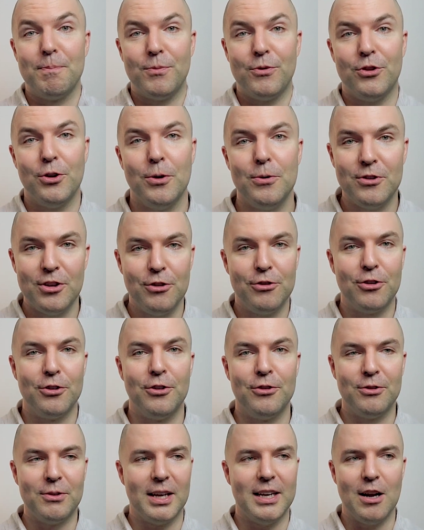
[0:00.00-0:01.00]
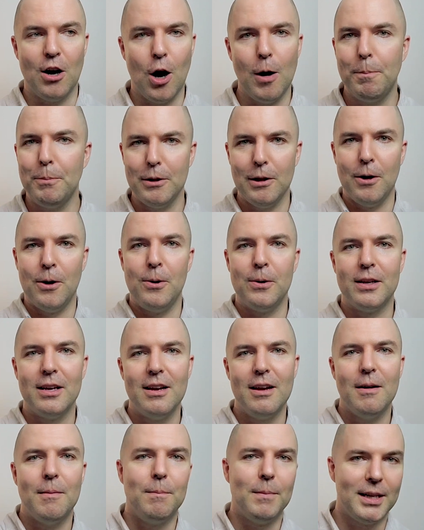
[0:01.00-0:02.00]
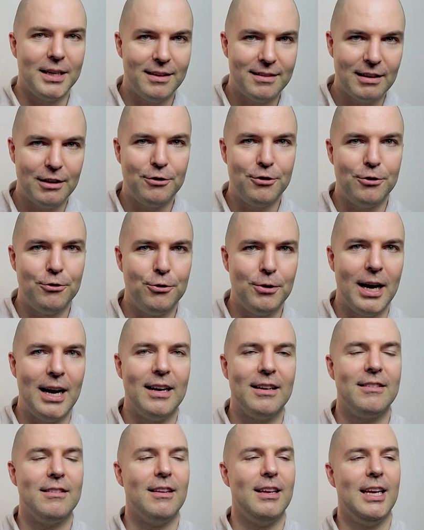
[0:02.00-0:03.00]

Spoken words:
So teachers can upload meditation tracks.